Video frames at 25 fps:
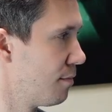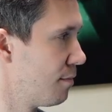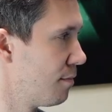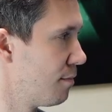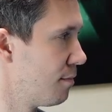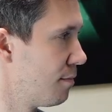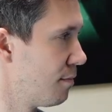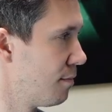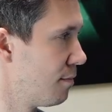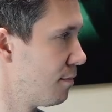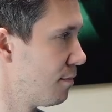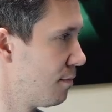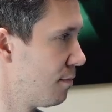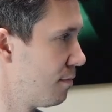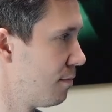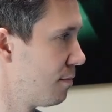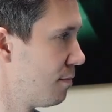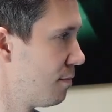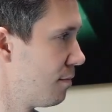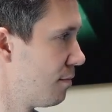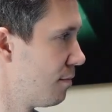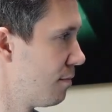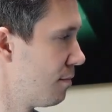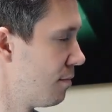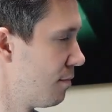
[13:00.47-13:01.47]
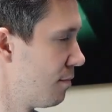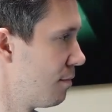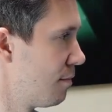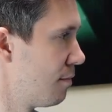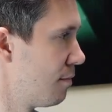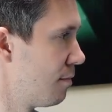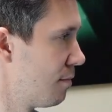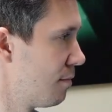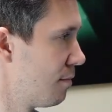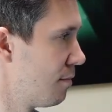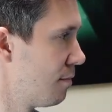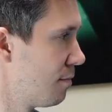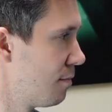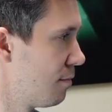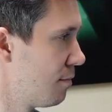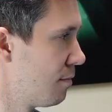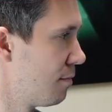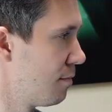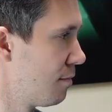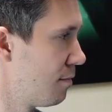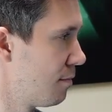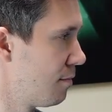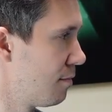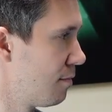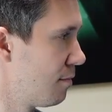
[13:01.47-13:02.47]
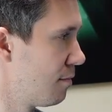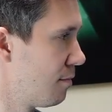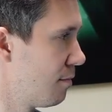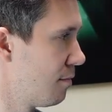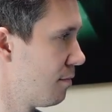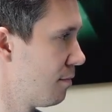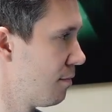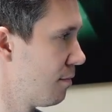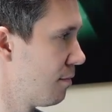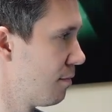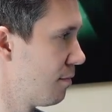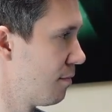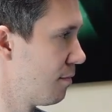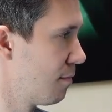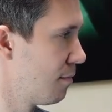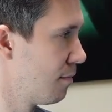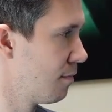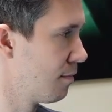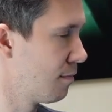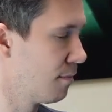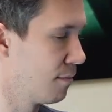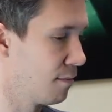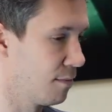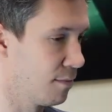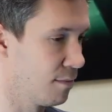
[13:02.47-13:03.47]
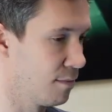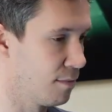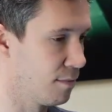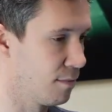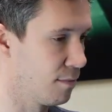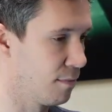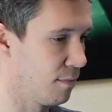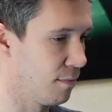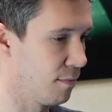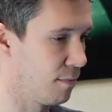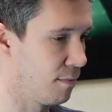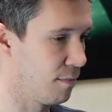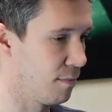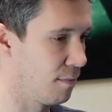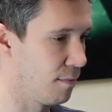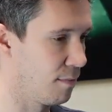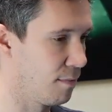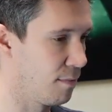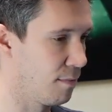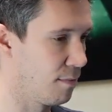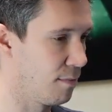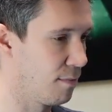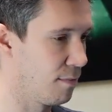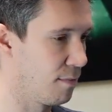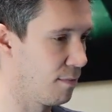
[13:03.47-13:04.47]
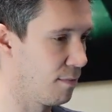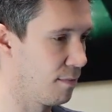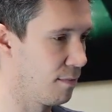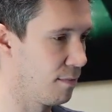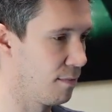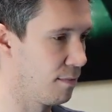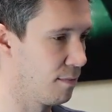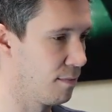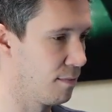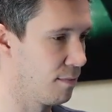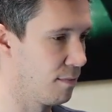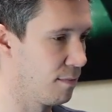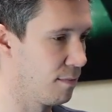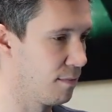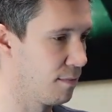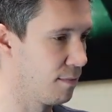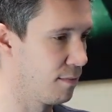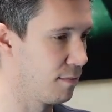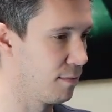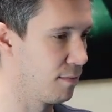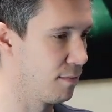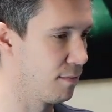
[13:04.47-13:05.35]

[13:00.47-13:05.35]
[no speech]